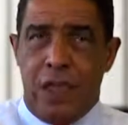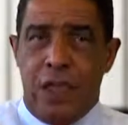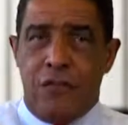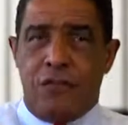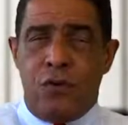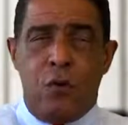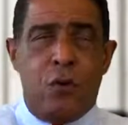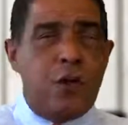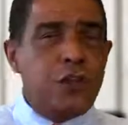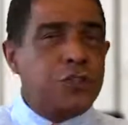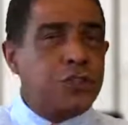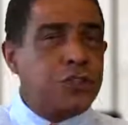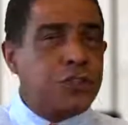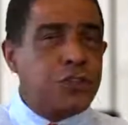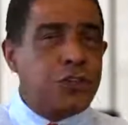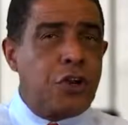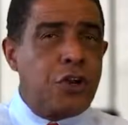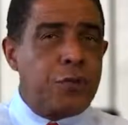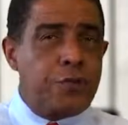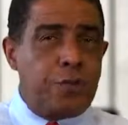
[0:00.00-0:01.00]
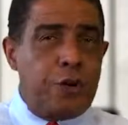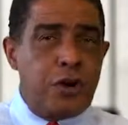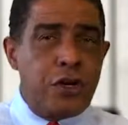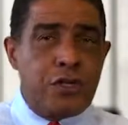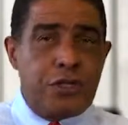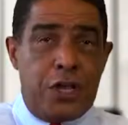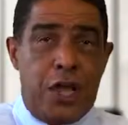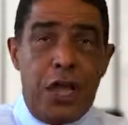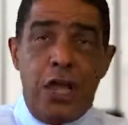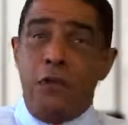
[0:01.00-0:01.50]
If you want to start
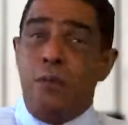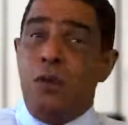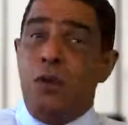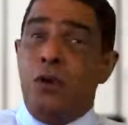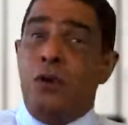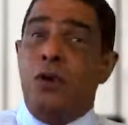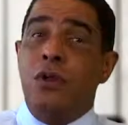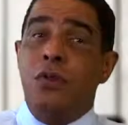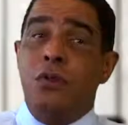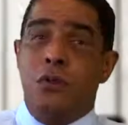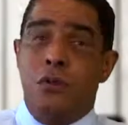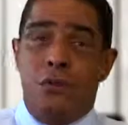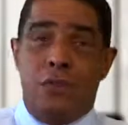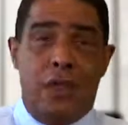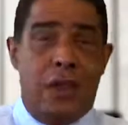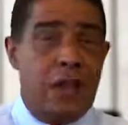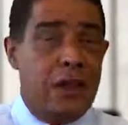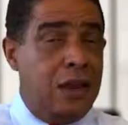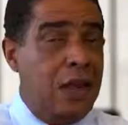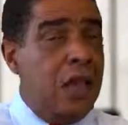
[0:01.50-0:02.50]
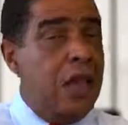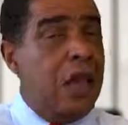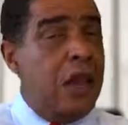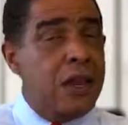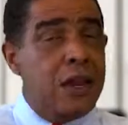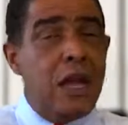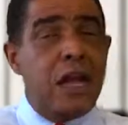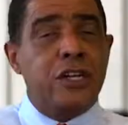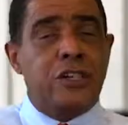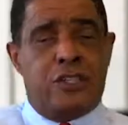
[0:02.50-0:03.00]
part-time, you can do that
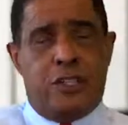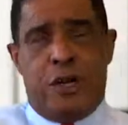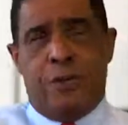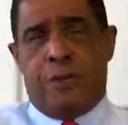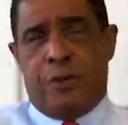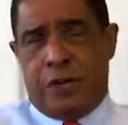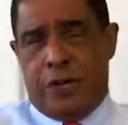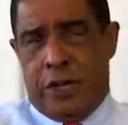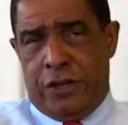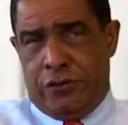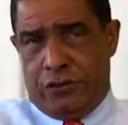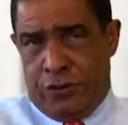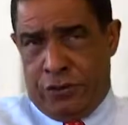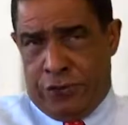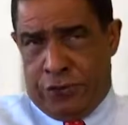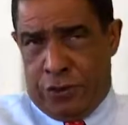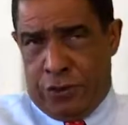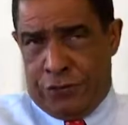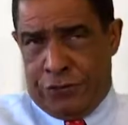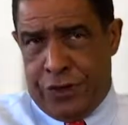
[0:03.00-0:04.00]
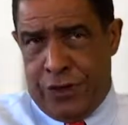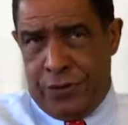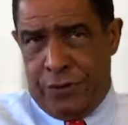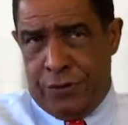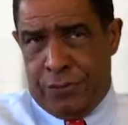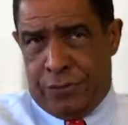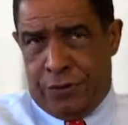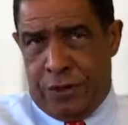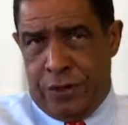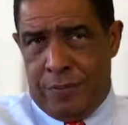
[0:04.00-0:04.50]
and not jeopardize your full-time
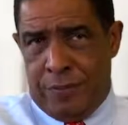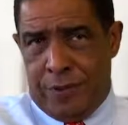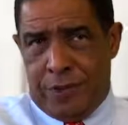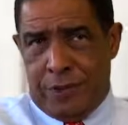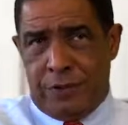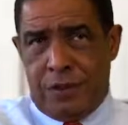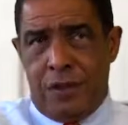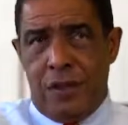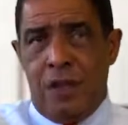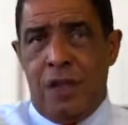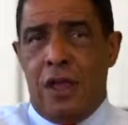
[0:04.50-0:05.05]
employment.